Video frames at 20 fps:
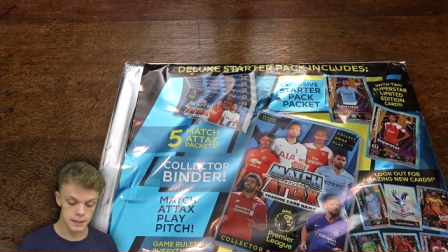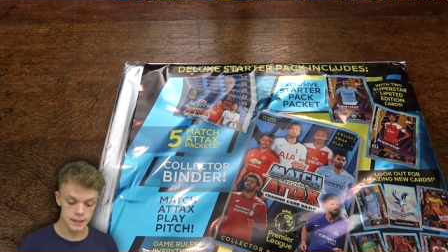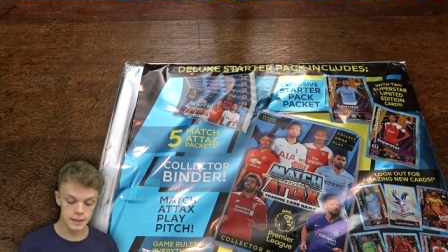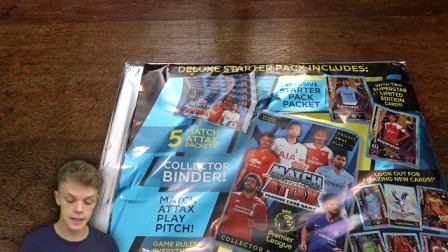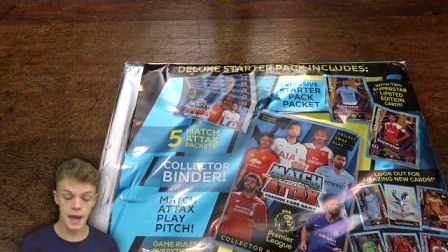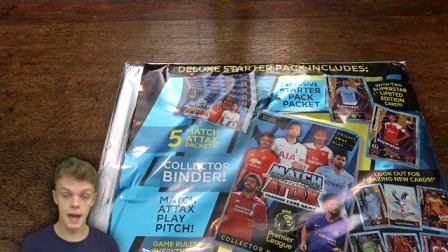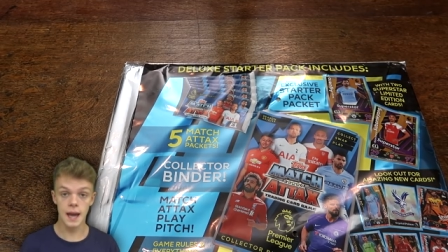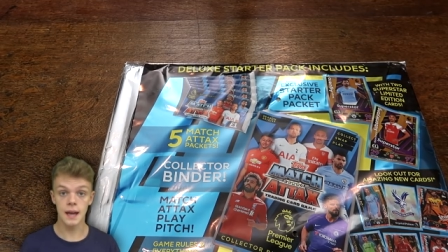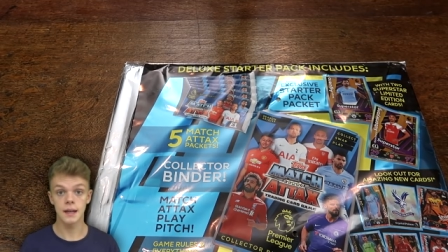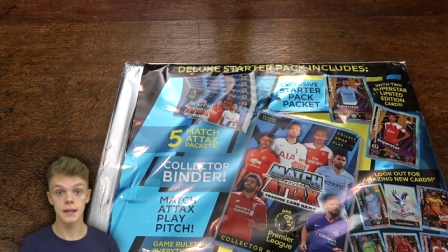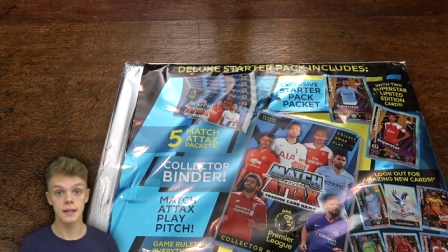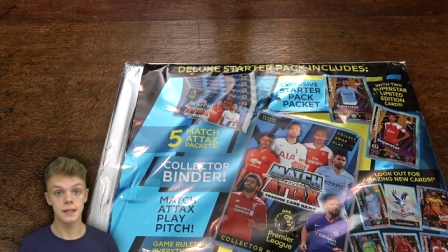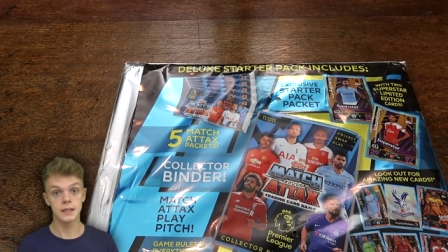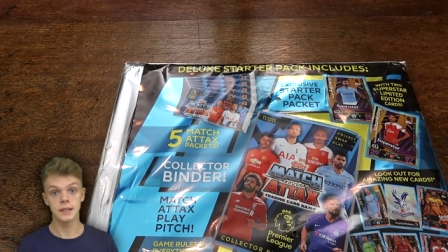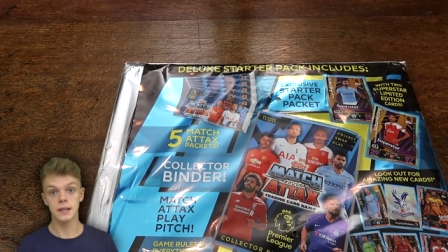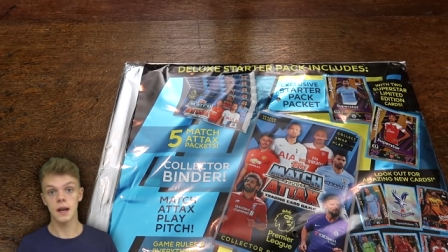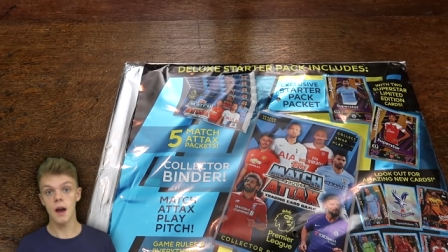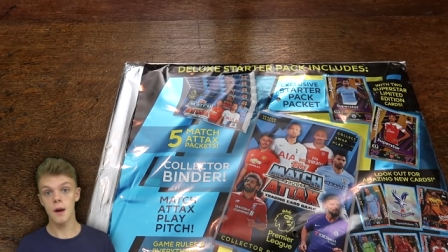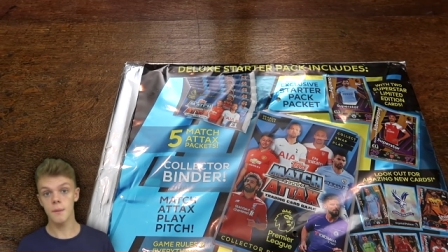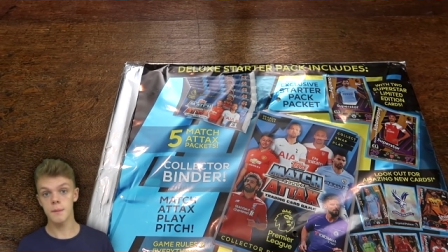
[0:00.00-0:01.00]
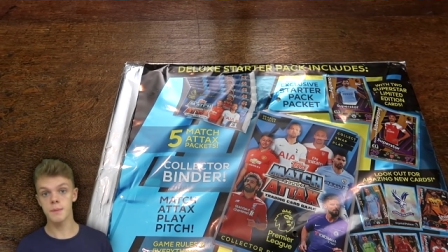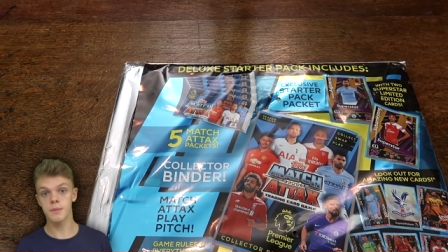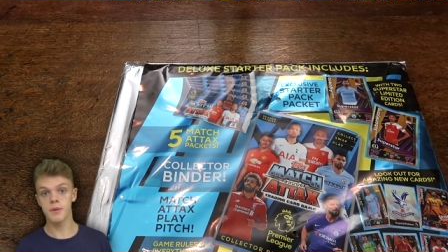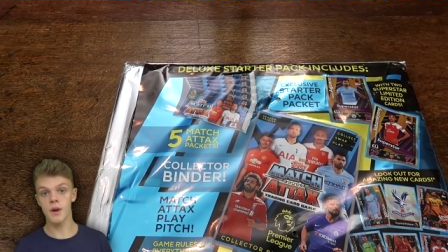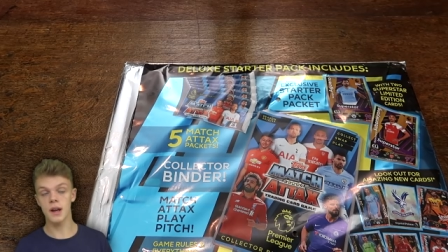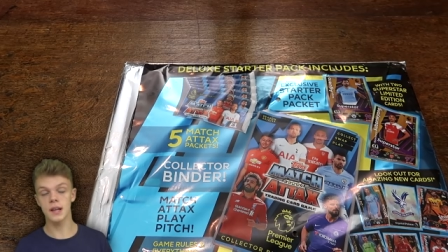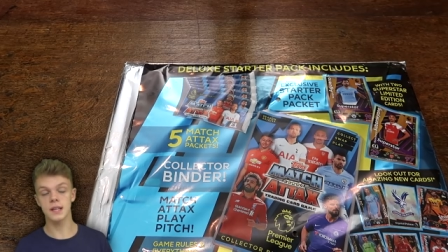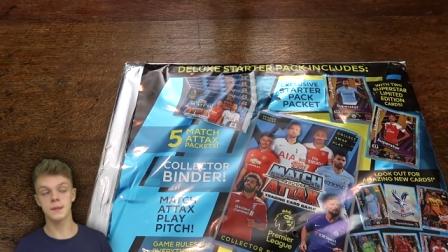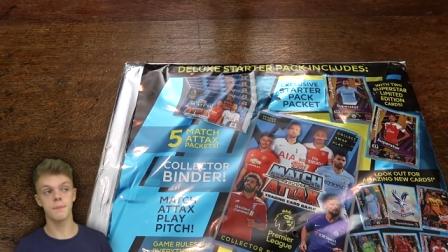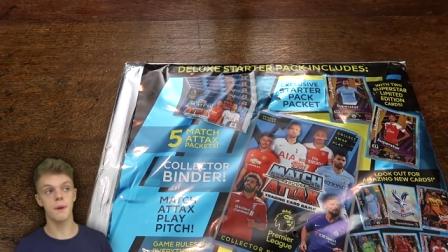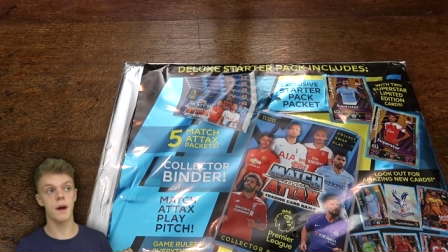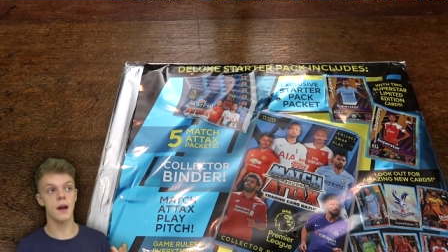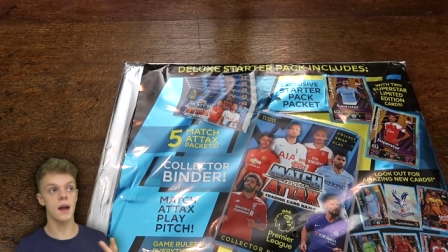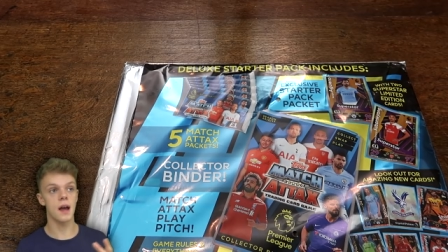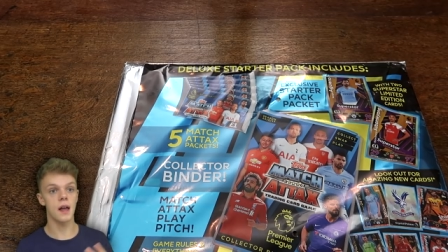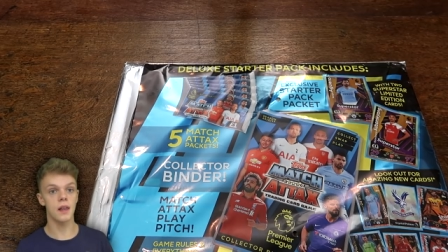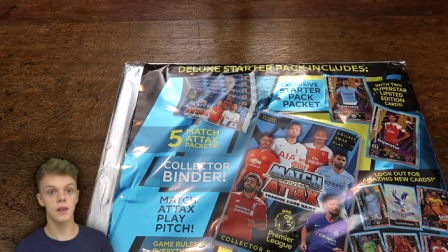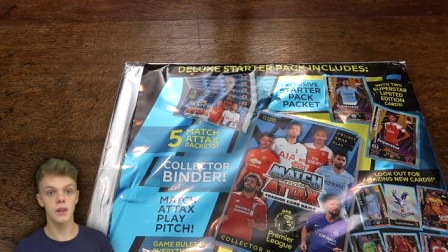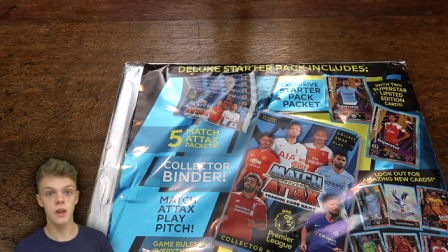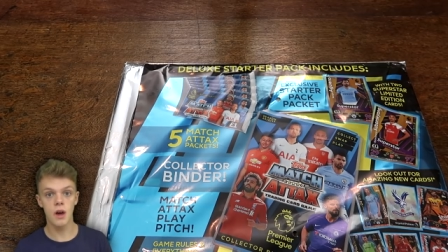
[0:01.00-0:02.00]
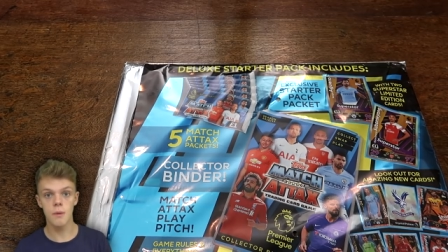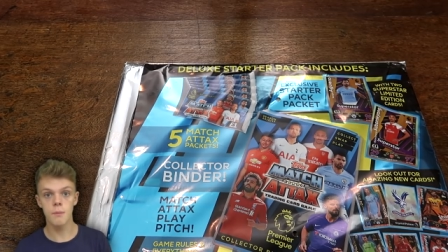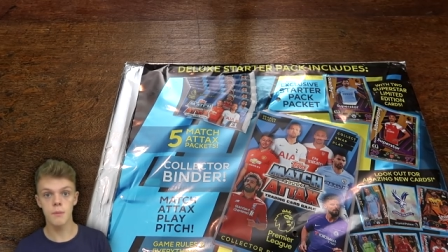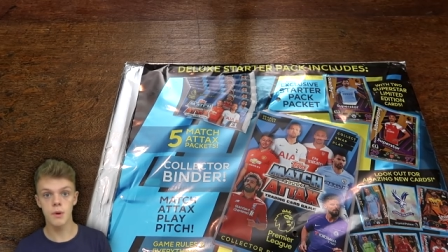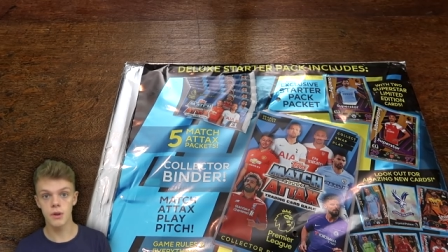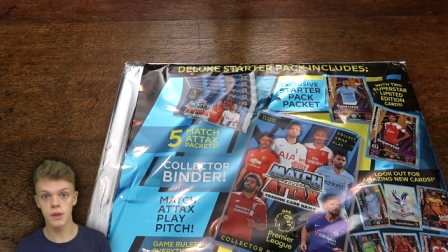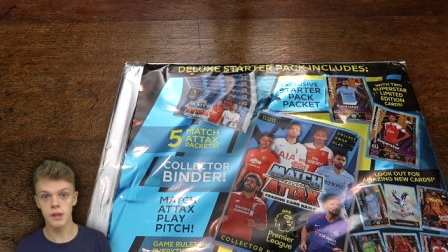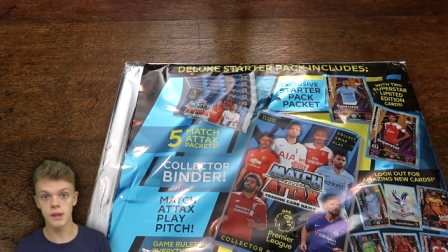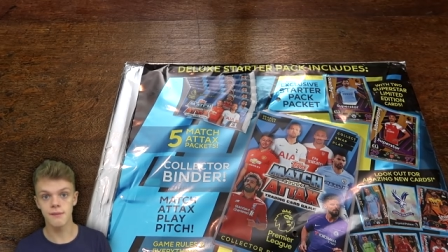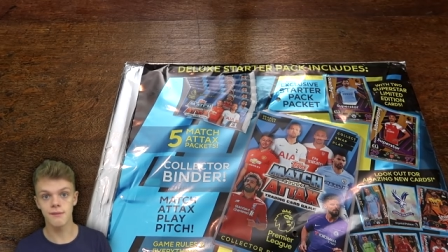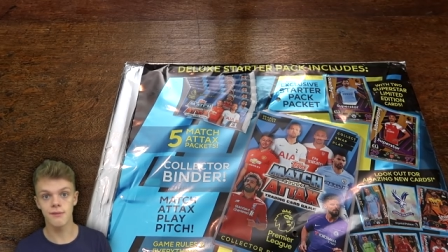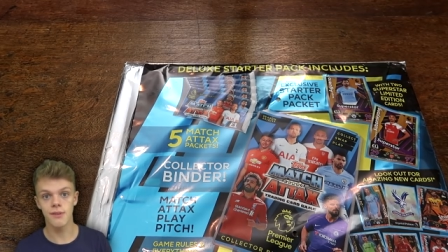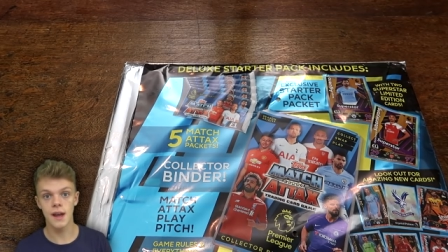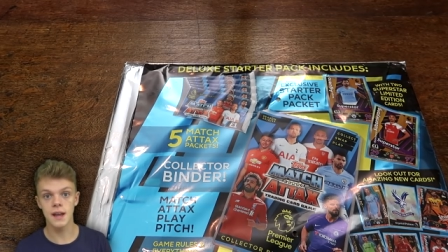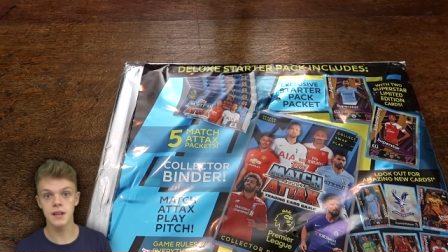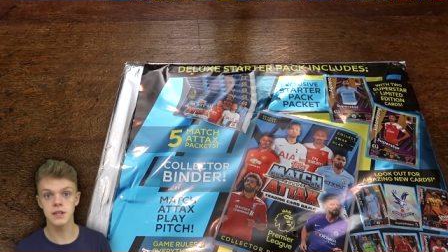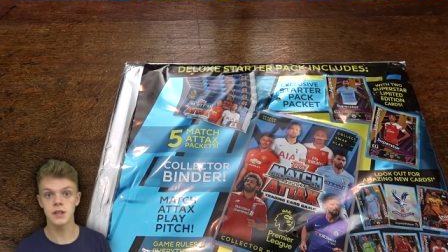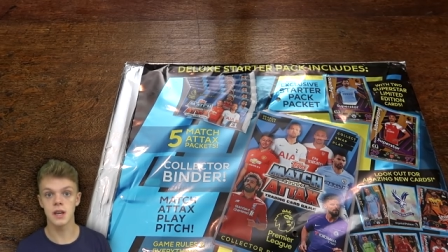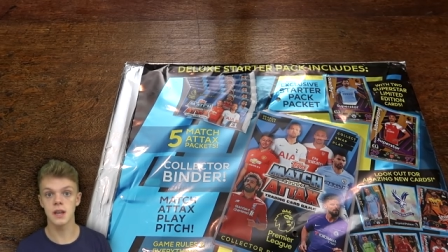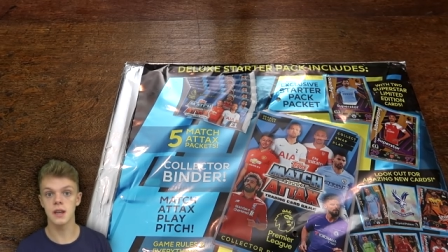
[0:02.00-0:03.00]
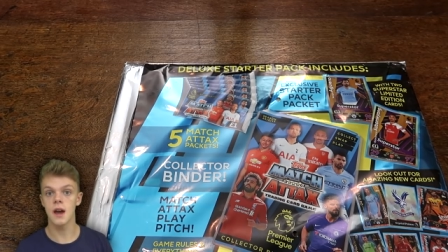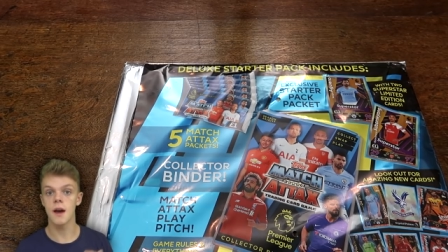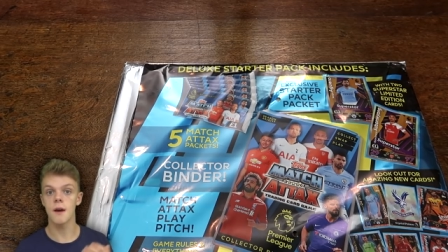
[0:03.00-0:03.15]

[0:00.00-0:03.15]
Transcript: yeah, up the price by a lot more than inflation.